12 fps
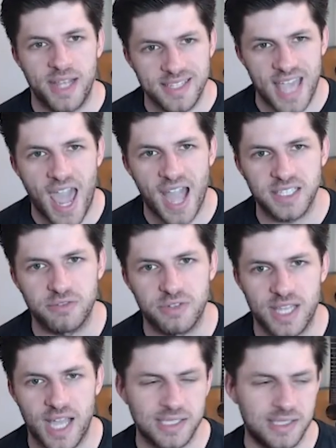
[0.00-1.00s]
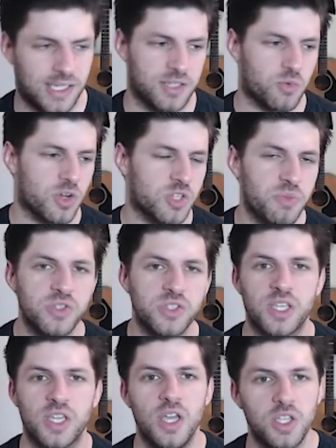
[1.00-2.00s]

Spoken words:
It's active in that sense. Whereas music,